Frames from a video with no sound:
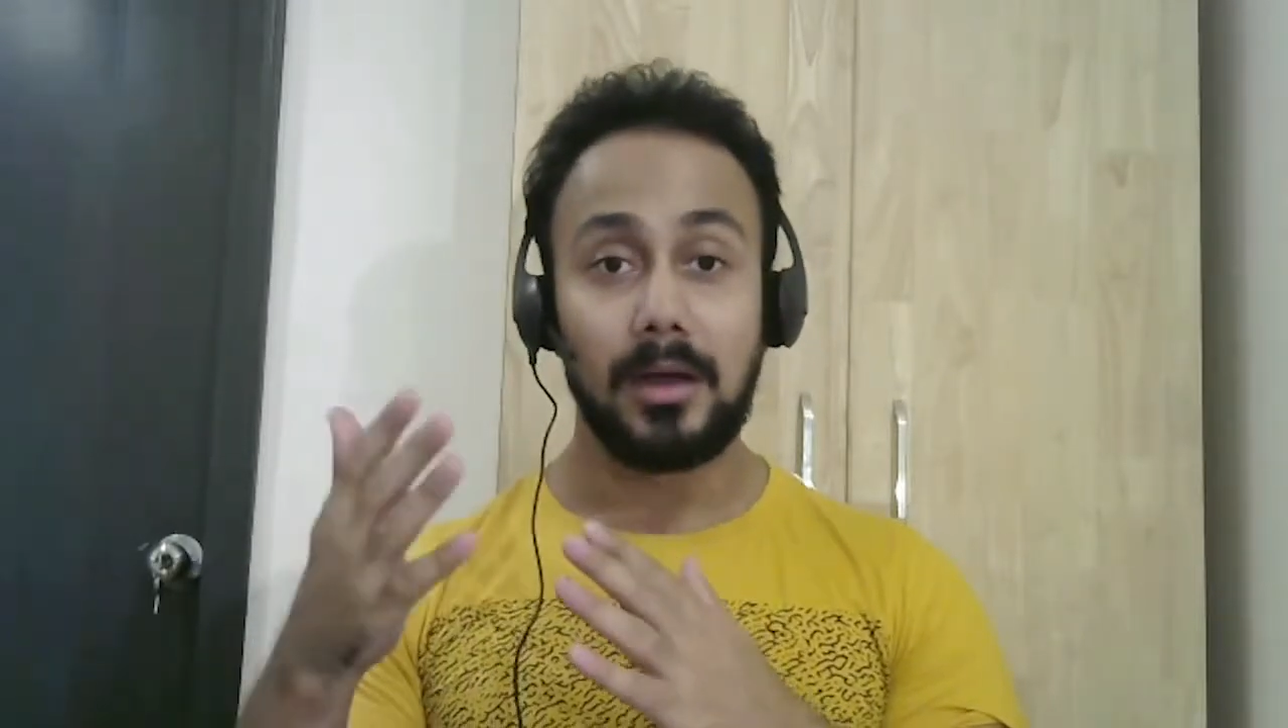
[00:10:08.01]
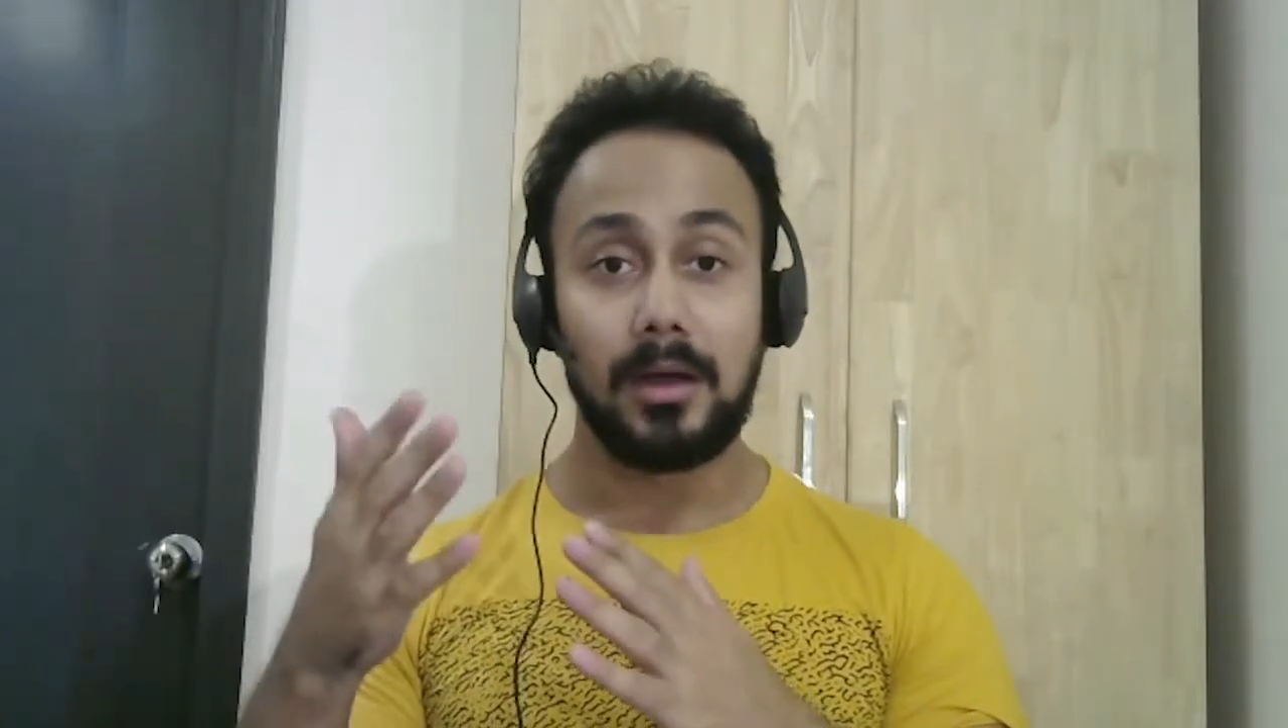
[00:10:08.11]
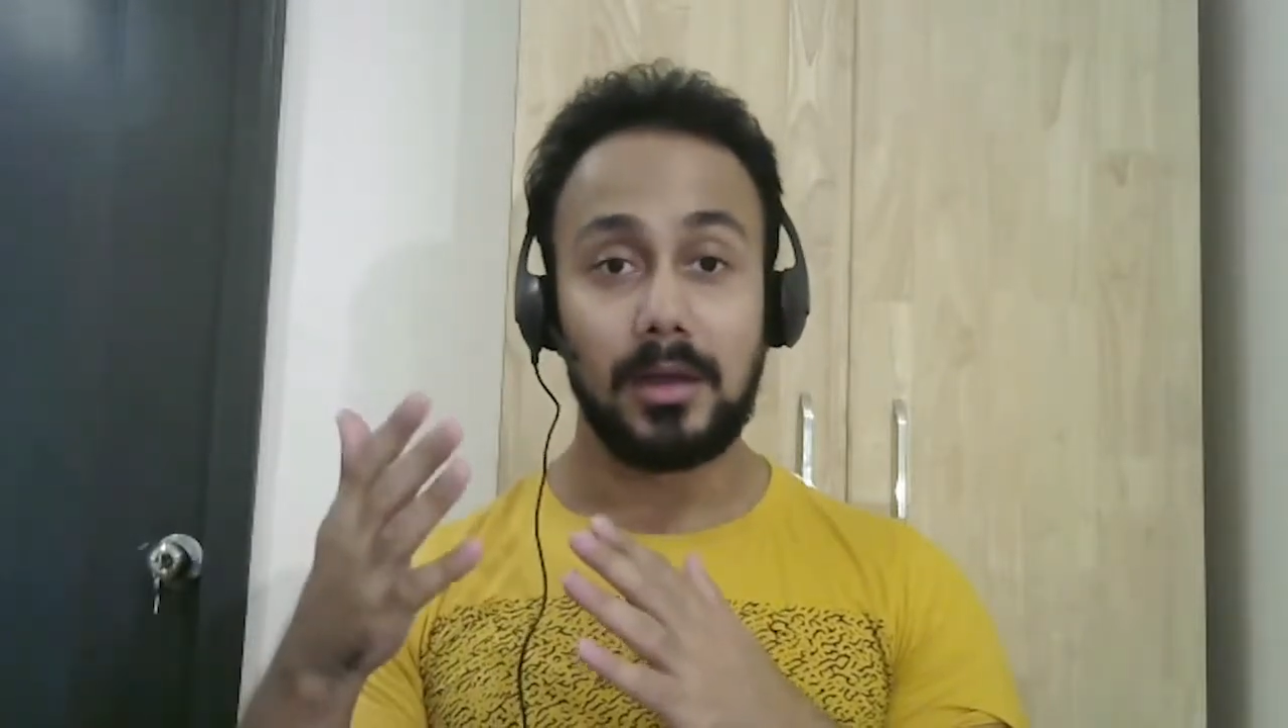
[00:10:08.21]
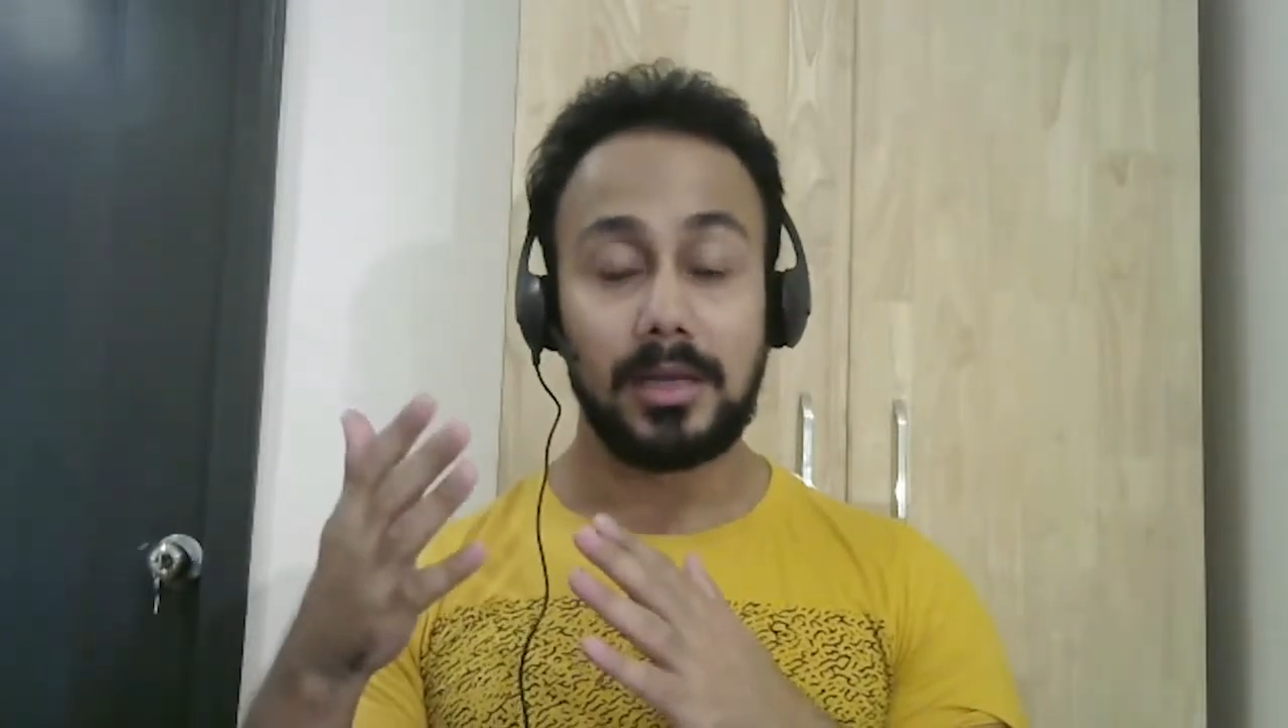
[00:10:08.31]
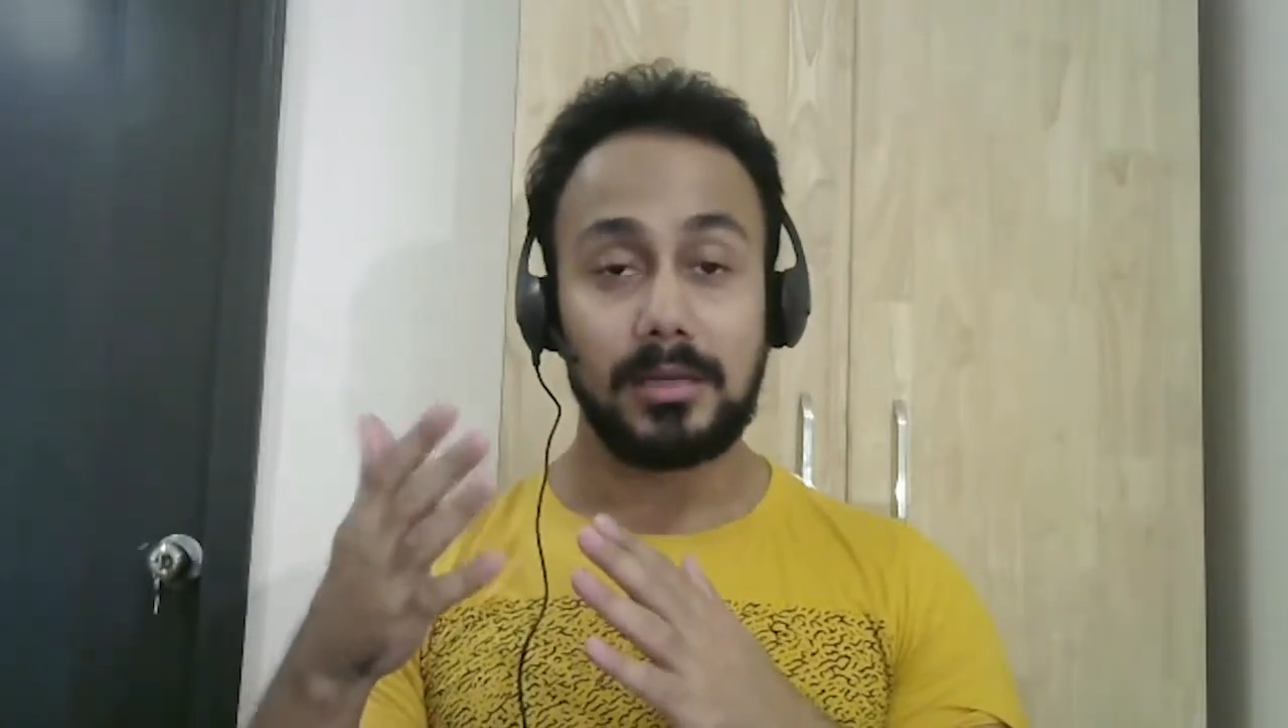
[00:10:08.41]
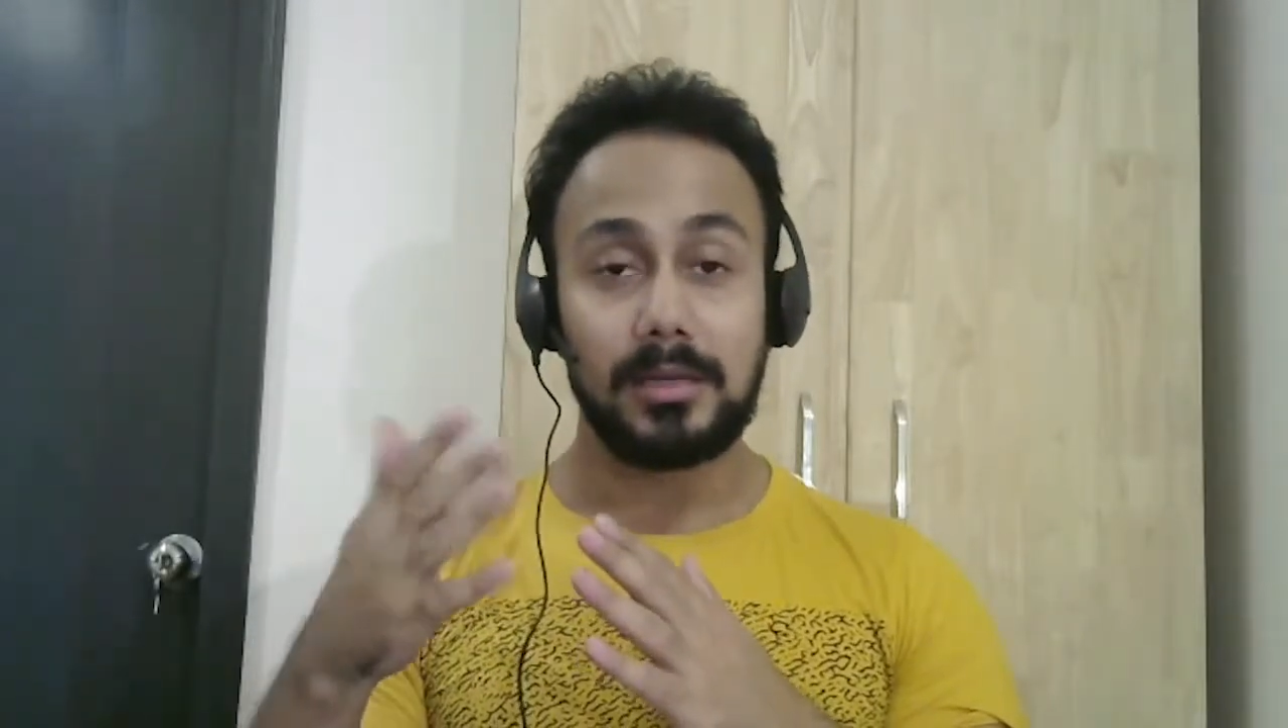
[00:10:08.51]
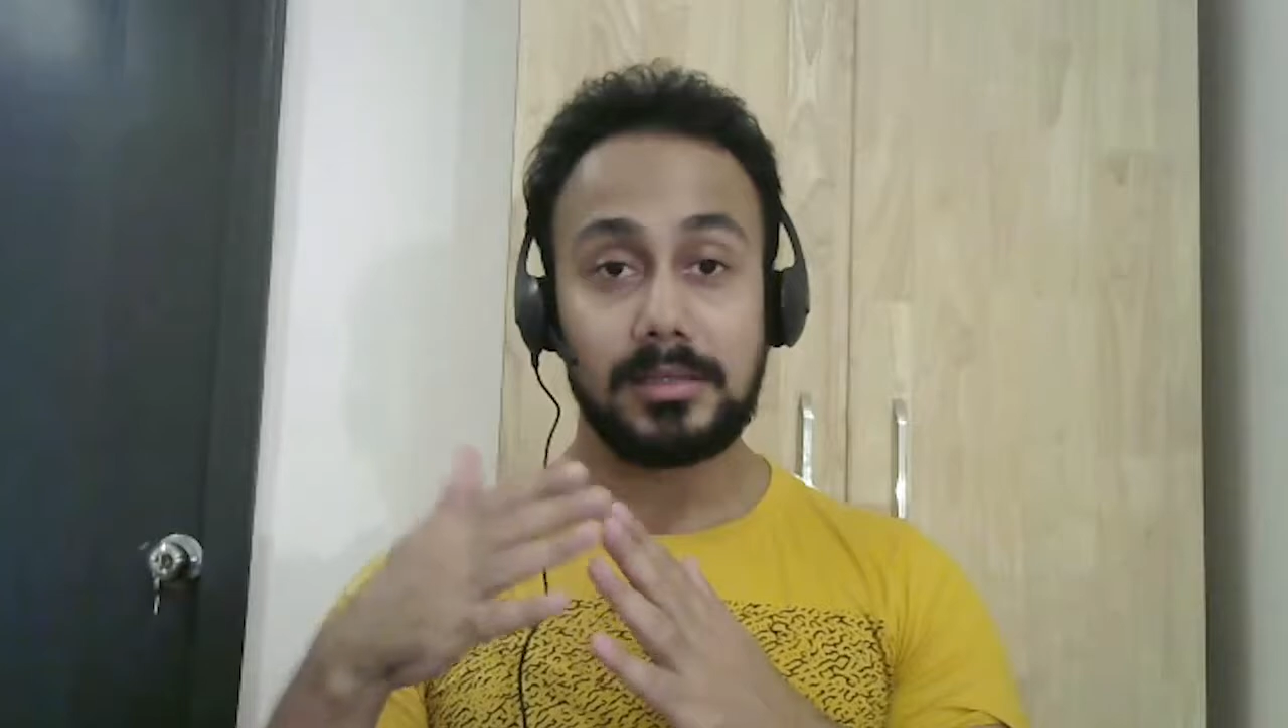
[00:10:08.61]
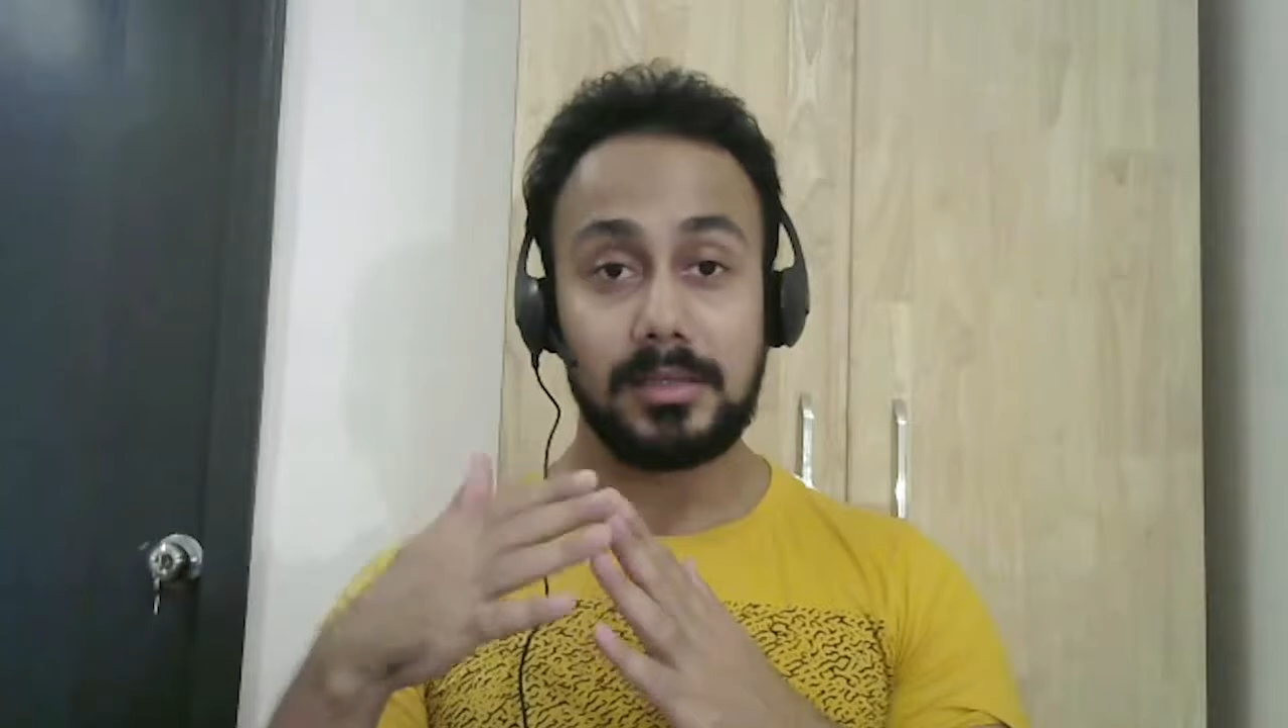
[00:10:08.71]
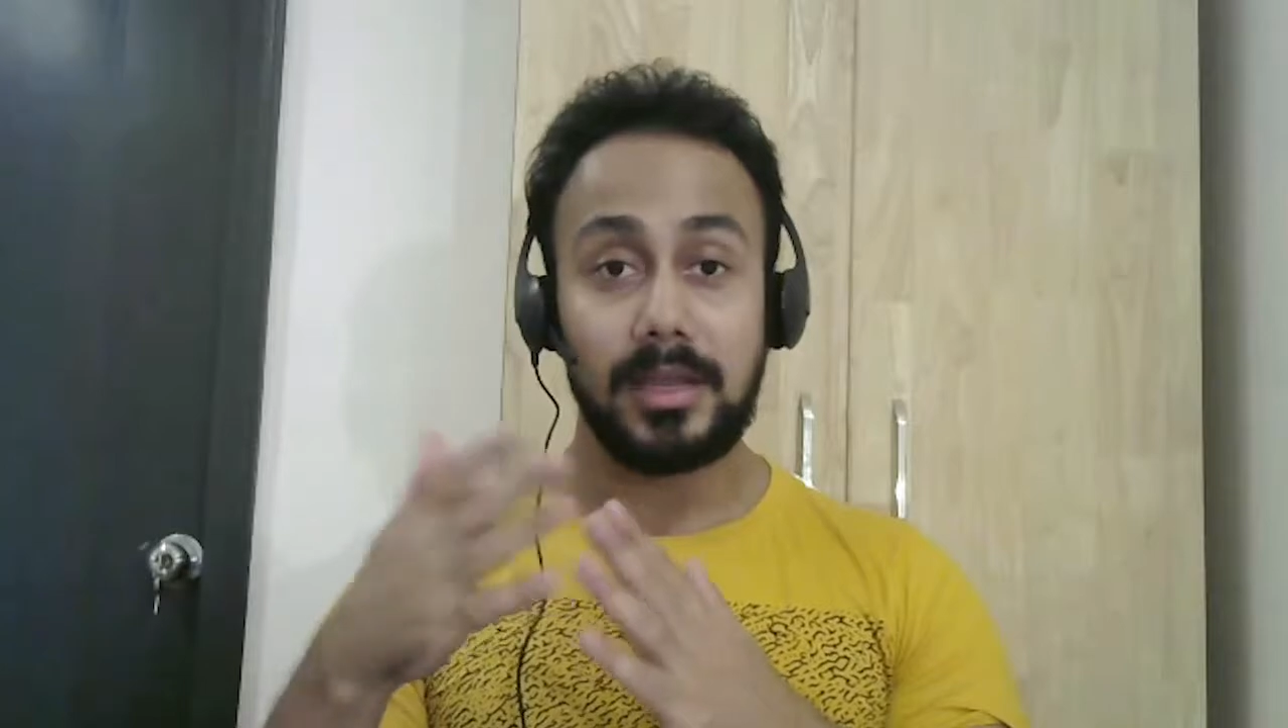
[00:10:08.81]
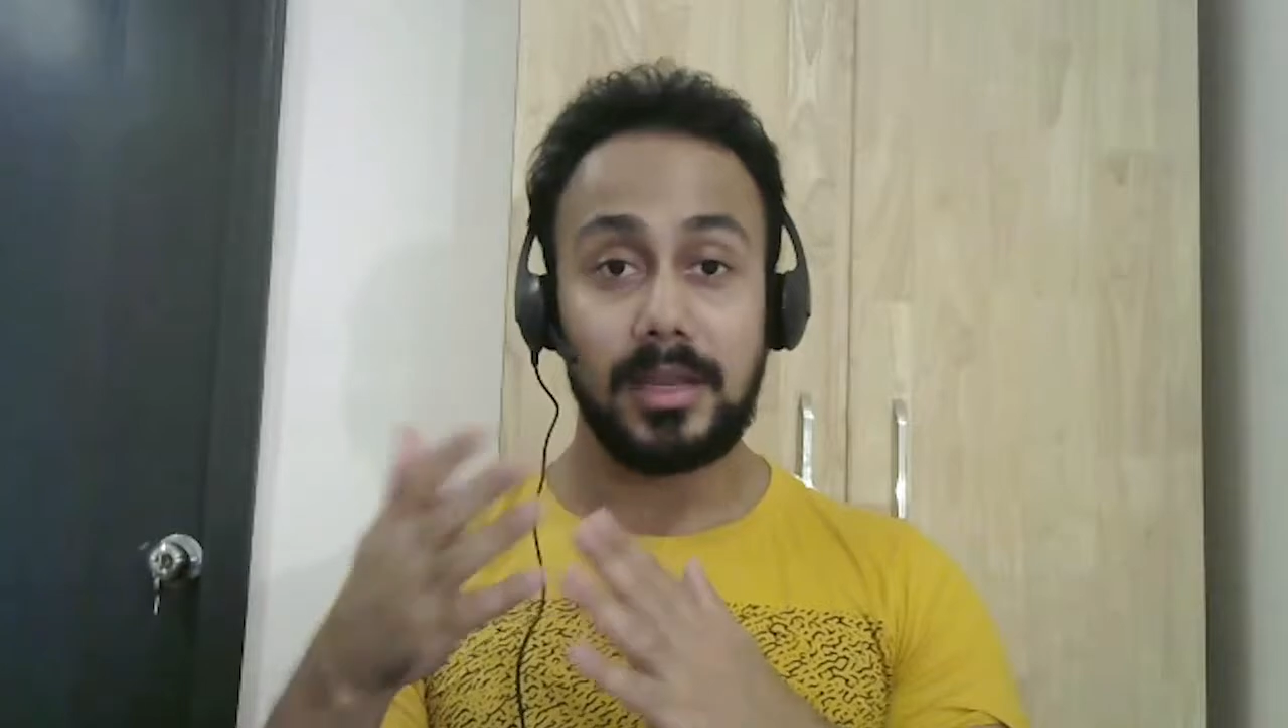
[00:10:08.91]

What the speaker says: it is the